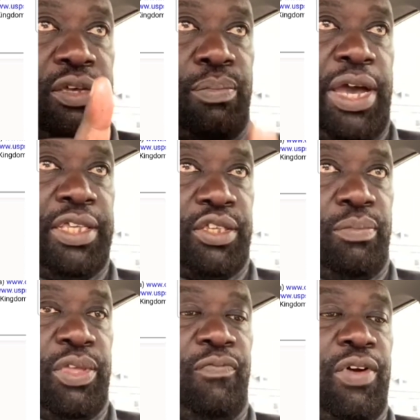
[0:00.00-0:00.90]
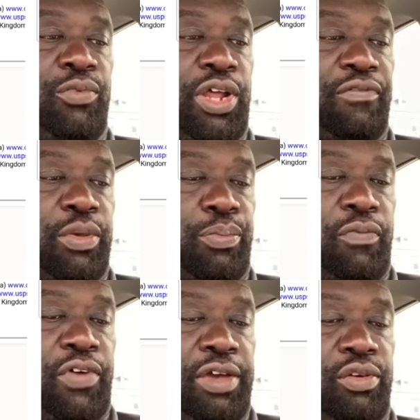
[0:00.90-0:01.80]
you buy something from would have to
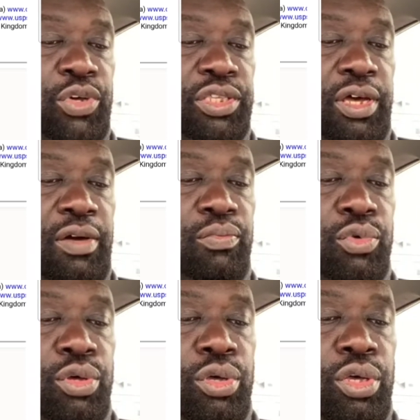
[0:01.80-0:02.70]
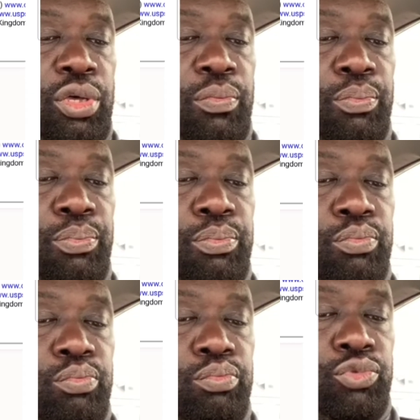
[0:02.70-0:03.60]
provide you with a
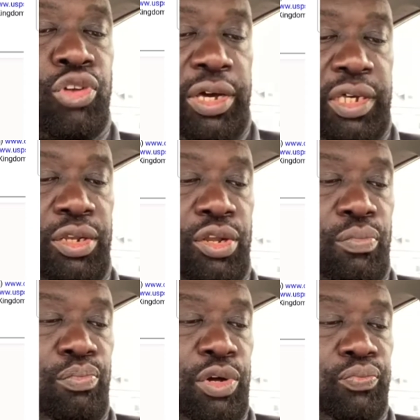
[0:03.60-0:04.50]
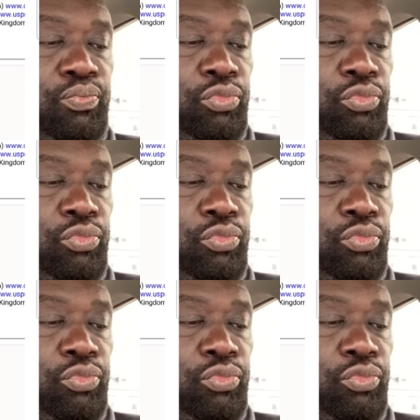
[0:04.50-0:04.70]
tracking number.